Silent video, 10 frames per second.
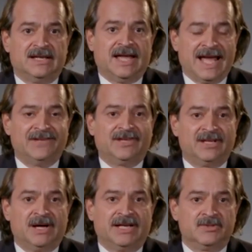has
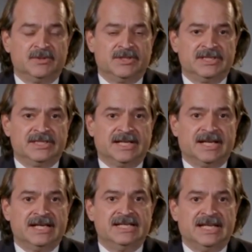antibodies, which is
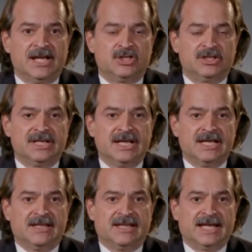an indication
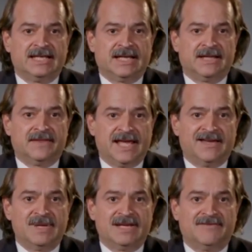that they
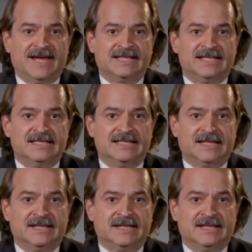have been infected